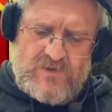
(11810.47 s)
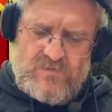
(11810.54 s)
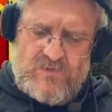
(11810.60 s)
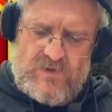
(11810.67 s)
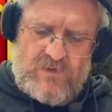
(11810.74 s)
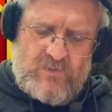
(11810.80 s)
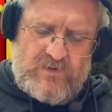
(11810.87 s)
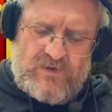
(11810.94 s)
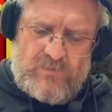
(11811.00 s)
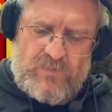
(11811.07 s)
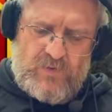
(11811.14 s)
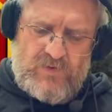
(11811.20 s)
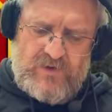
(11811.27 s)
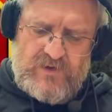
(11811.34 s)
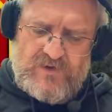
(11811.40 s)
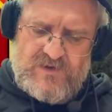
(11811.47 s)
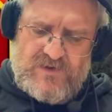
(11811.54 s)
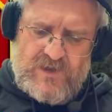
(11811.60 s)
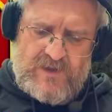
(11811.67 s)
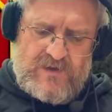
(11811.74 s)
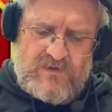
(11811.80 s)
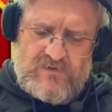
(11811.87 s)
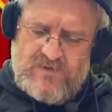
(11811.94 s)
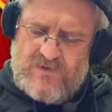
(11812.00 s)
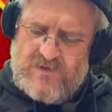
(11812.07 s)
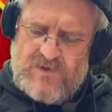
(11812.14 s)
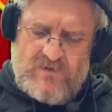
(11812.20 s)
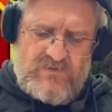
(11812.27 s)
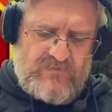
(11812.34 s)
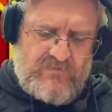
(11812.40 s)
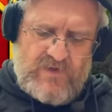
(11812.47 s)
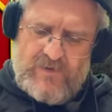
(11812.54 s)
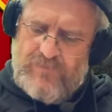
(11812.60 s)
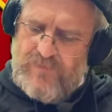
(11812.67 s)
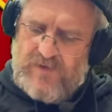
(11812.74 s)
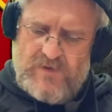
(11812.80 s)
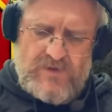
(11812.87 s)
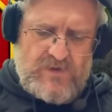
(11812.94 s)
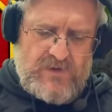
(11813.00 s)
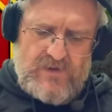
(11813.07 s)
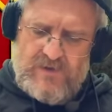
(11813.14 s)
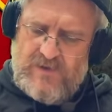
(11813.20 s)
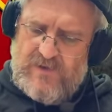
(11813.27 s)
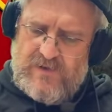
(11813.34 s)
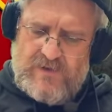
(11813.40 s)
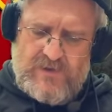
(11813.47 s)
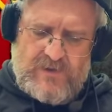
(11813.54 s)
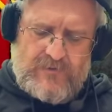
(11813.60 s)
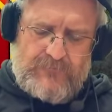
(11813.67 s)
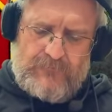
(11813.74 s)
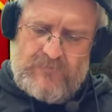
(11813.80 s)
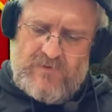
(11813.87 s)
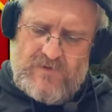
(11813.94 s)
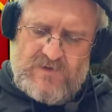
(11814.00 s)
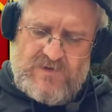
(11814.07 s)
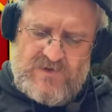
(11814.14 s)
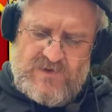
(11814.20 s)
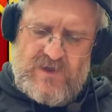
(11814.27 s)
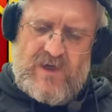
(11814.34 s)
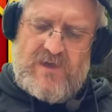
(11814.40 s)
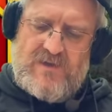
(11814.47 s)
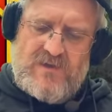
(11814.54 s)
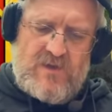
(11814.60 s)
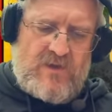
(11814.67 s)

as well with the points taking us over. Yeah, just